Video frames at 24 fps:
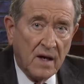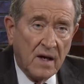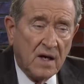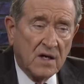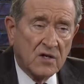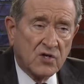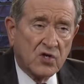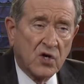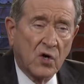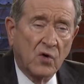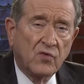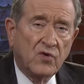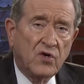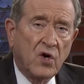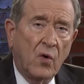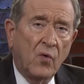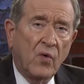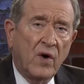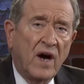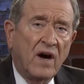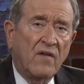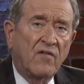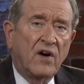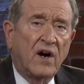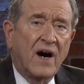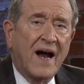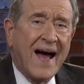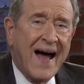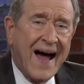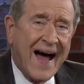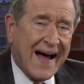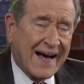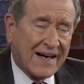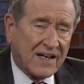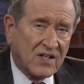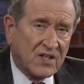So don't ever
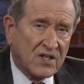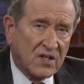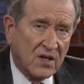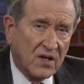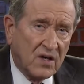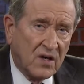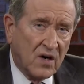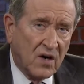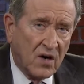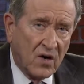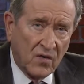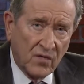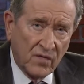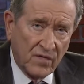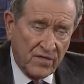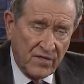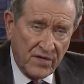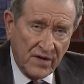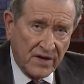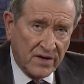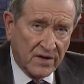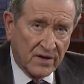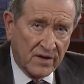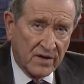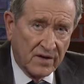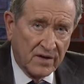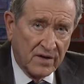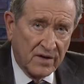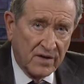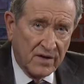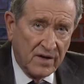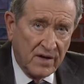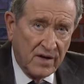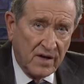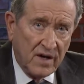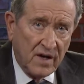act on fear.
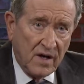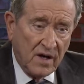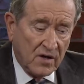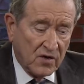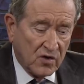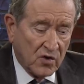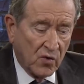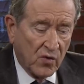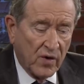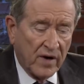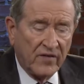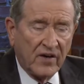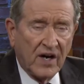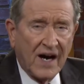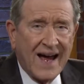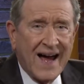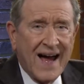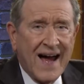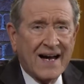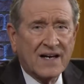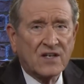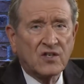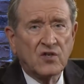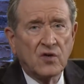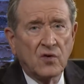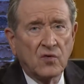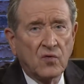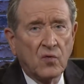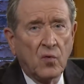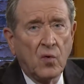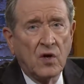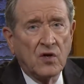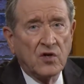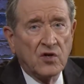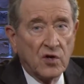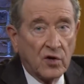Don't ever act on
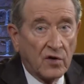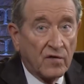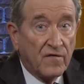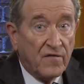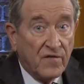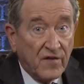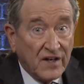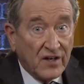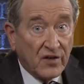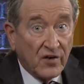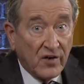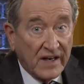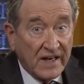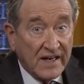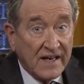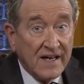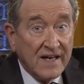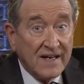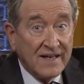what you're fearing.